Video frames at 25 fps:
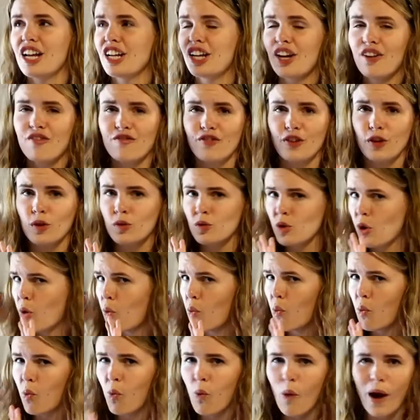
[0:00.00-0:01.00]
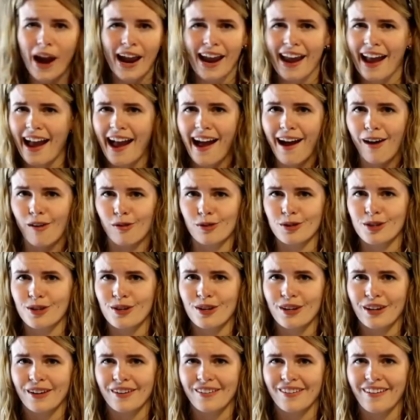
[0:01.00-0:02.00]
confusion way out,
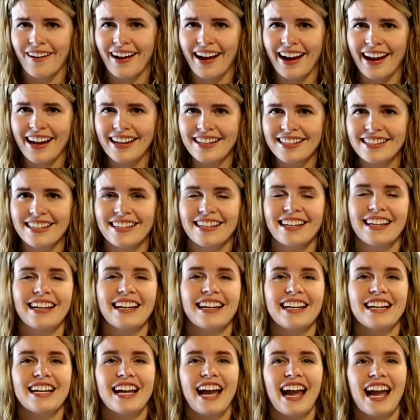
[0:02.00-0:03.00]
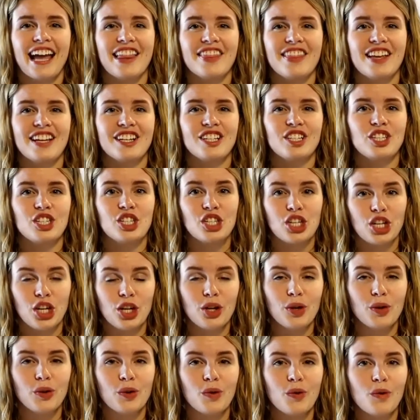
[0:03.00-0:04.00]
right? And then
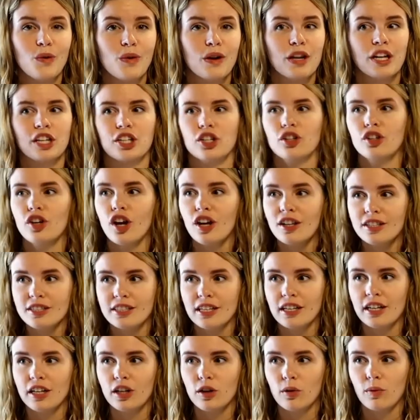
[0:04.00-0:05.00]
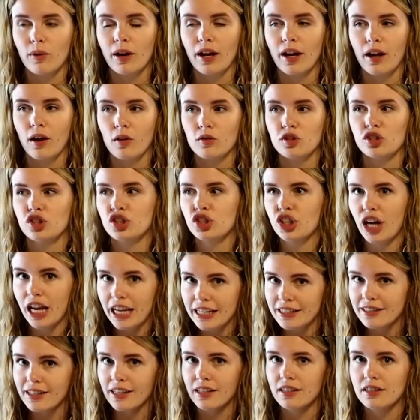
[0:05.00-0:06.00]
2, you're not sitting around
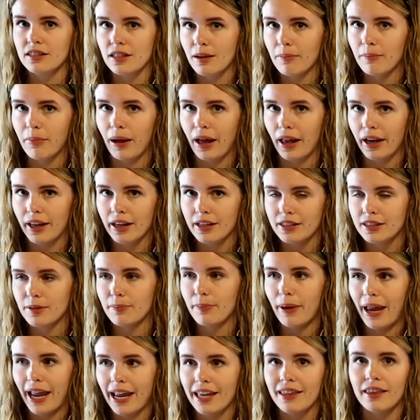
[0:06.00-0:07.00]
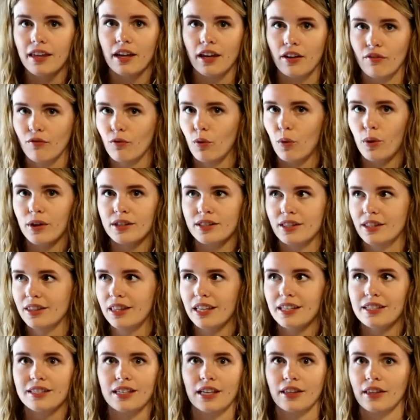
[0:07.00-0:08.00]
chasing somebody to pay the invoice that
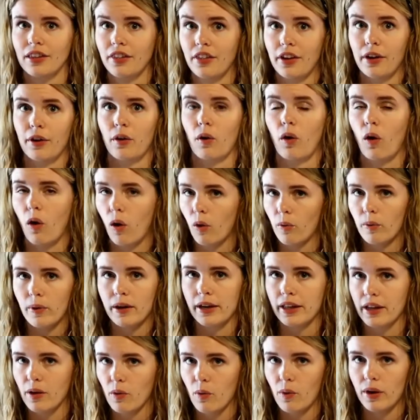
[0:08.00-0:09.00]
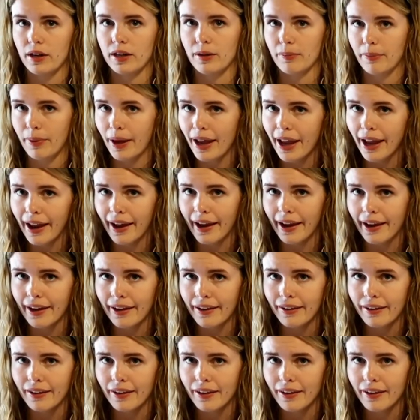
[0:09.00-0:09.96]
they said that they are already going to pay.